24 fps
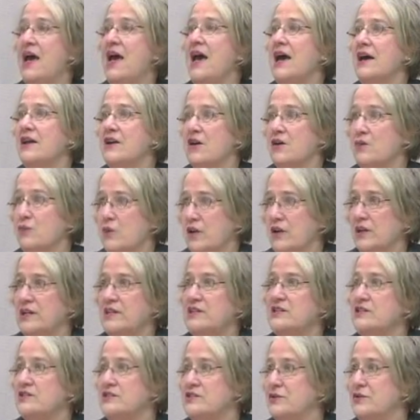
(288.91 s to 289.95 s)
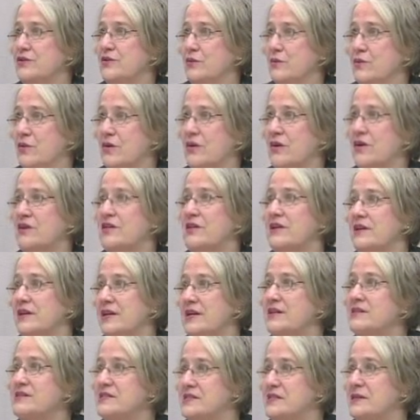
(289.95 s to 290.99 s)
and are willing to do the work that
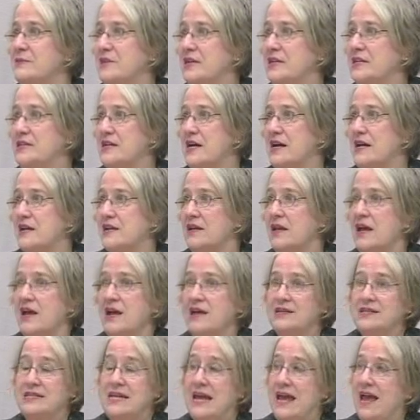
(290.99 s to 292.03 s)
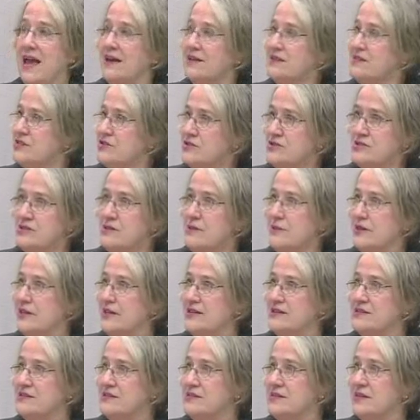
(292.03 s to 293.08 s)
needs to be done to answer some of
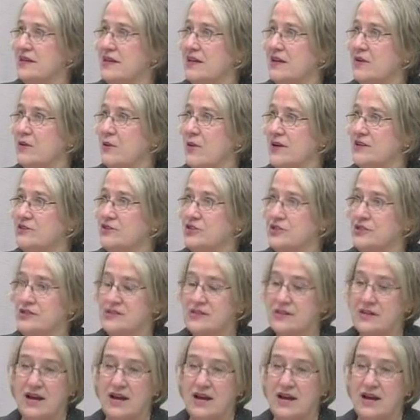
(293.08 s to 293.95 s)
these sticky questions.